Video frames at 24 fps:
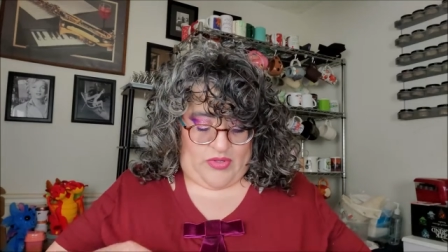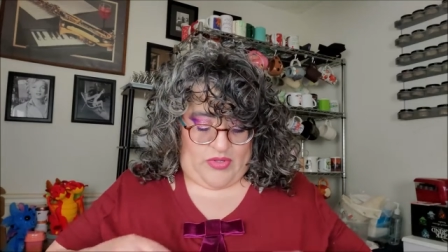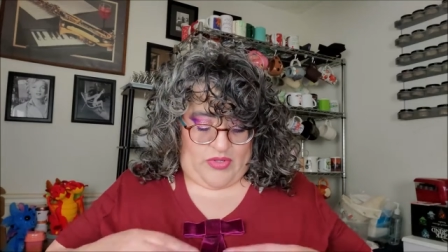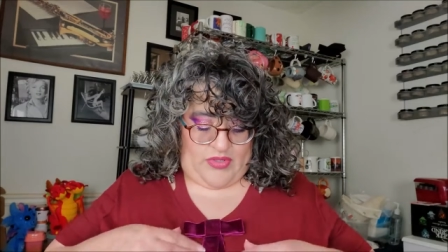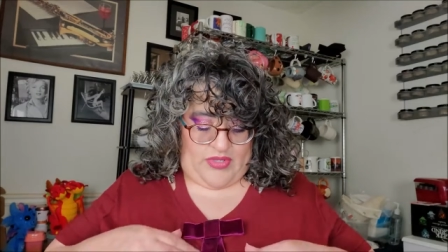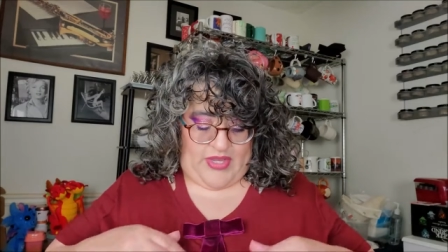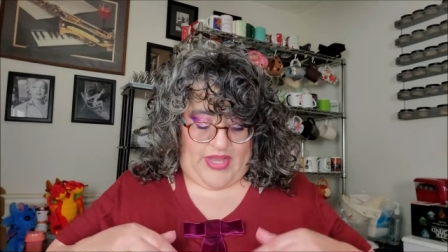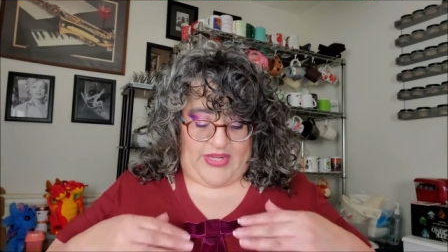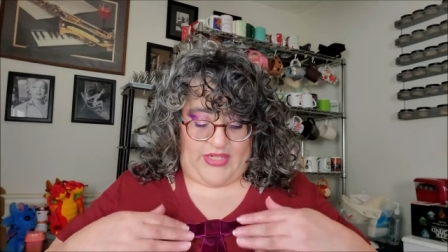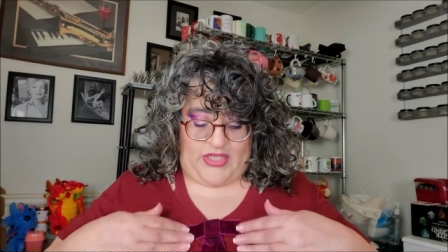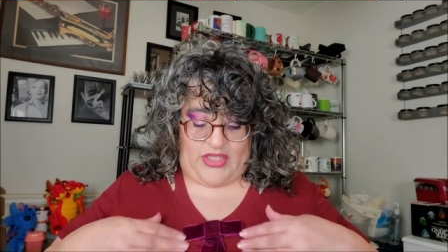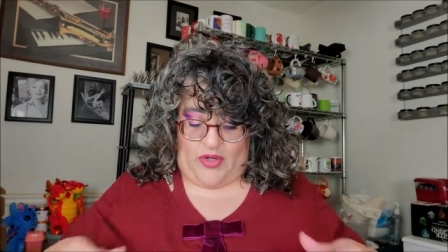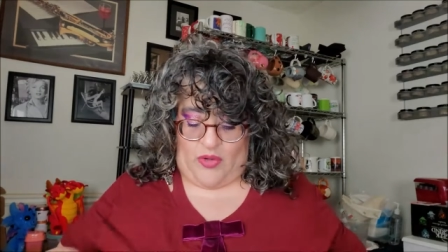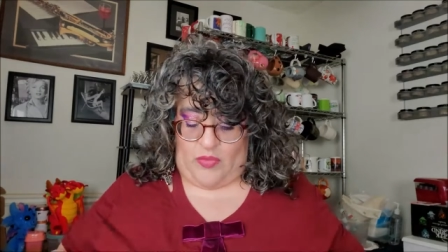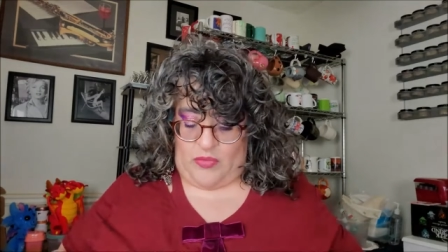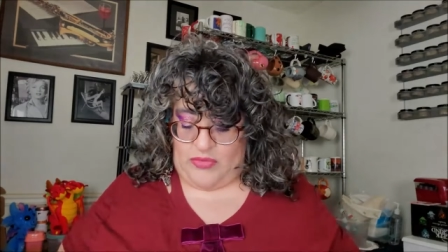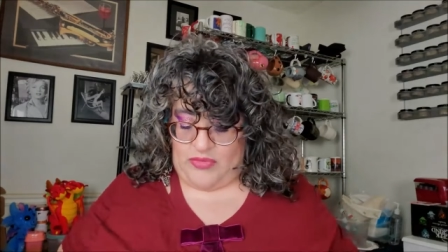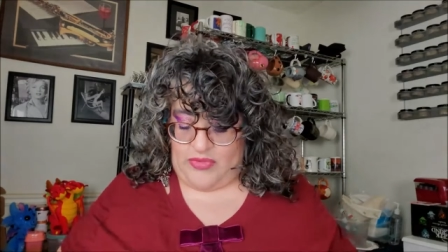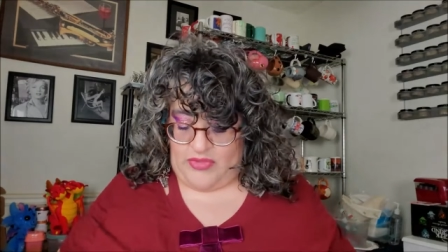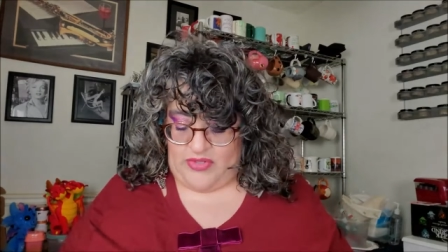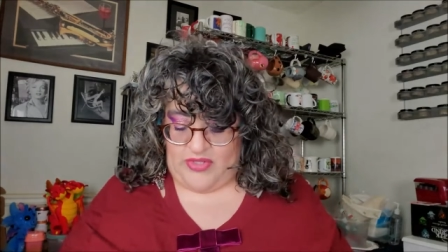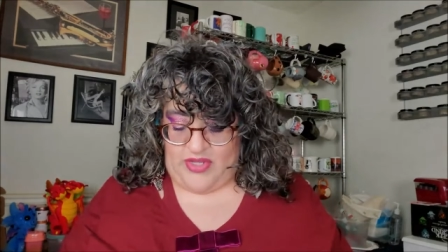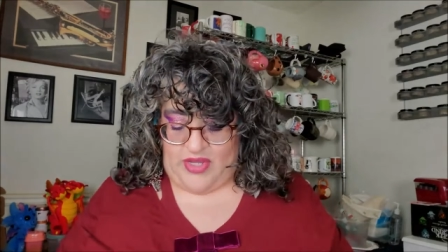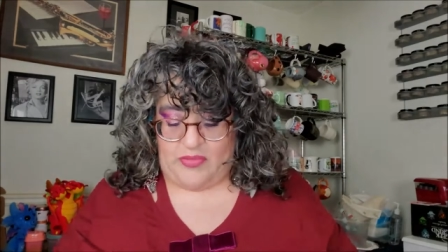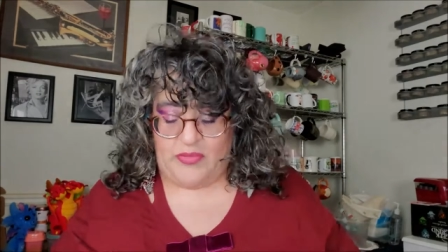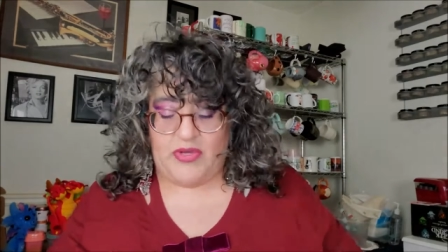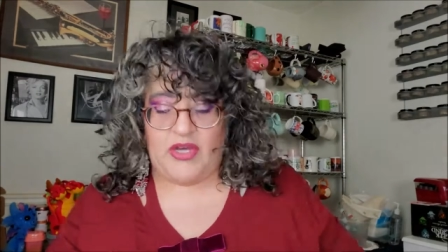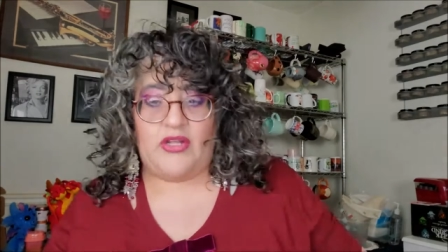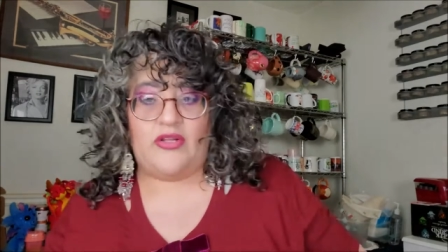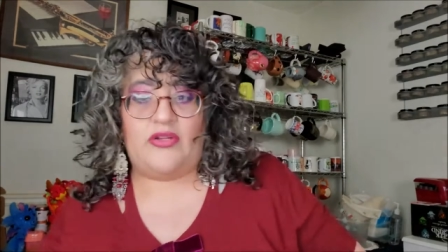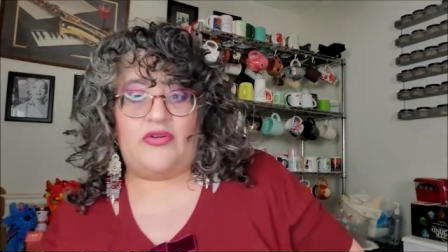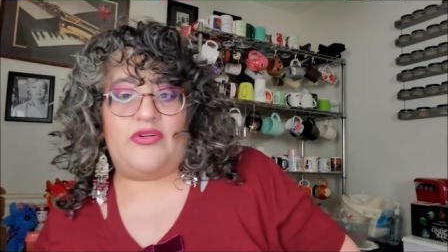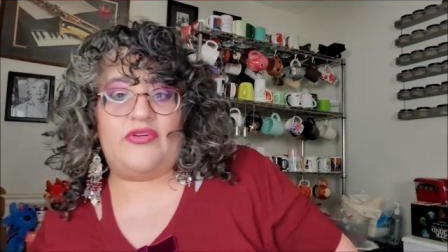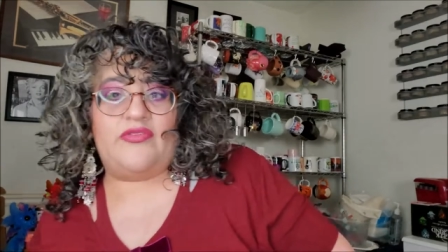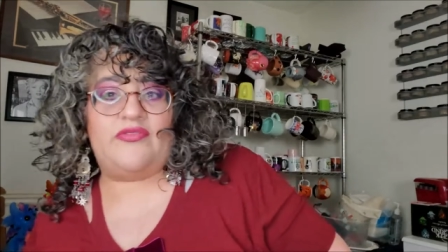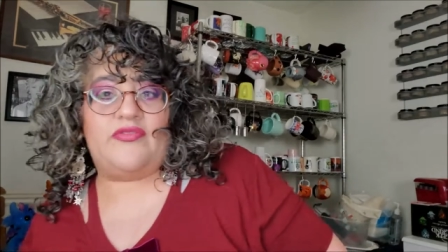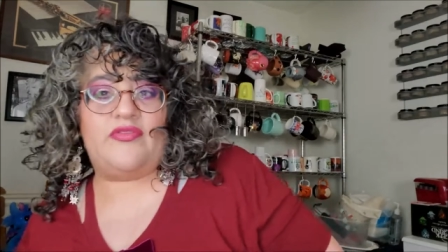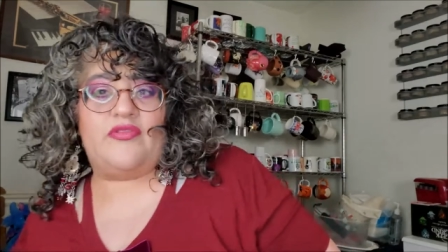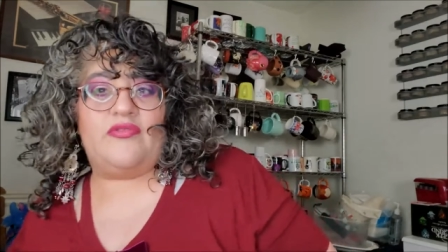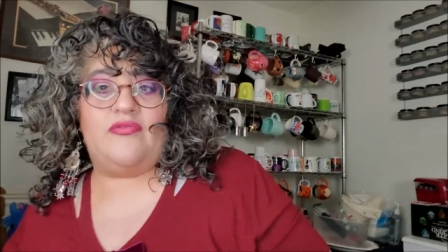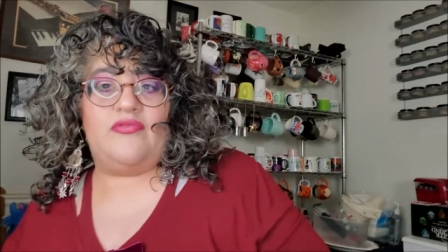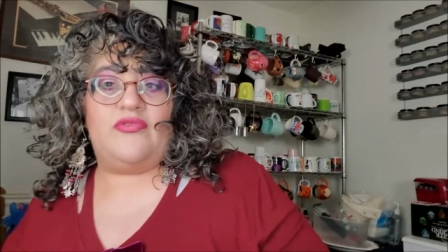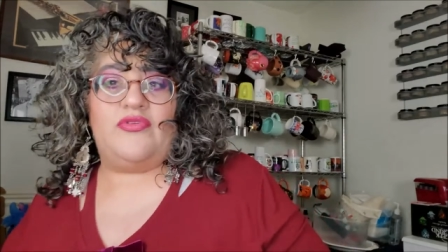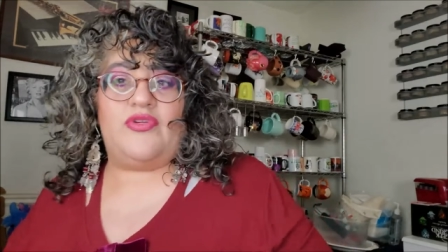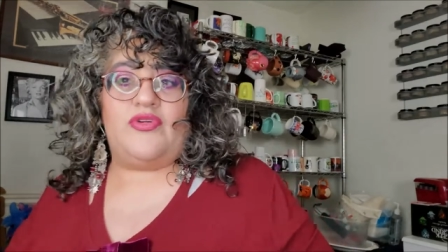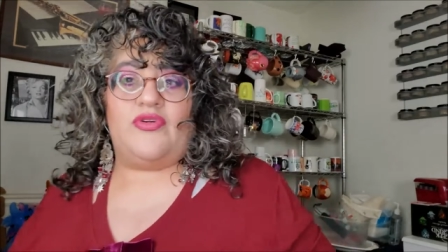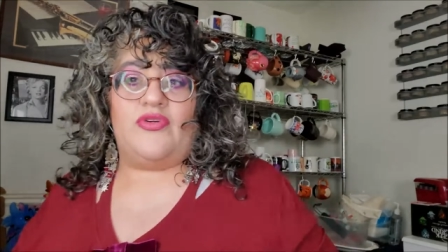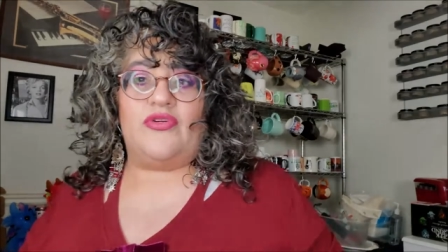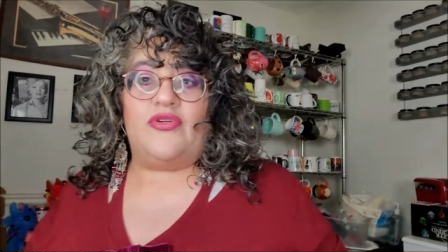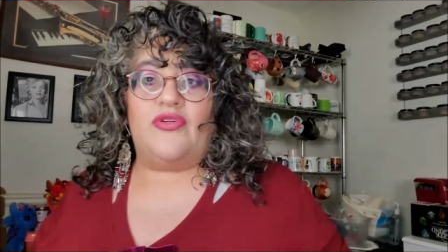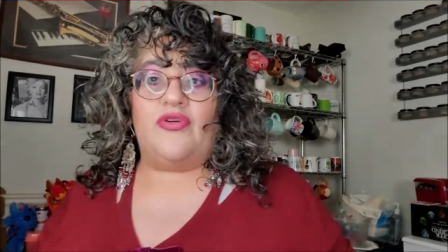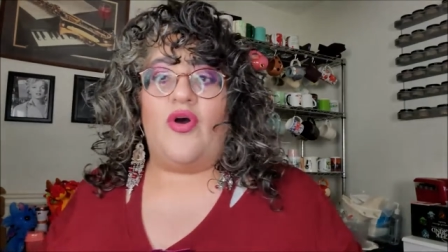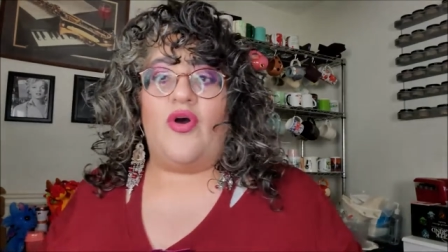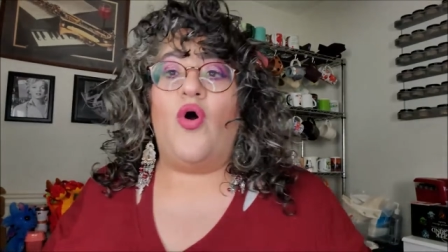It's actually almost the same color as the shirt.